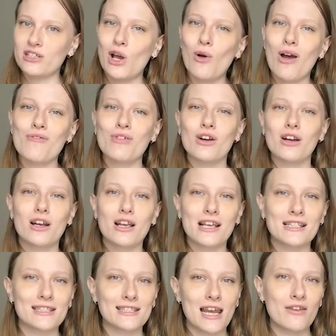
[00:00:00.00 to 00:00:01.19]
However,
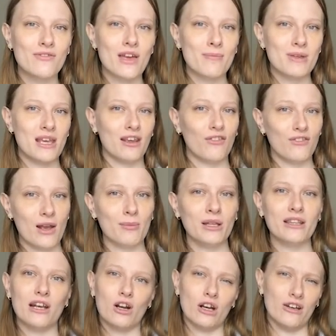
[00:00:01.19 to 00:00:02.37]
instead of them being a family,
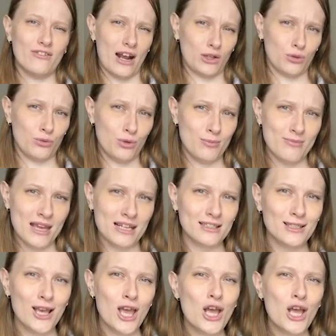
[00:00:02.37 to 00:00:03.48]
they are in fact roommates.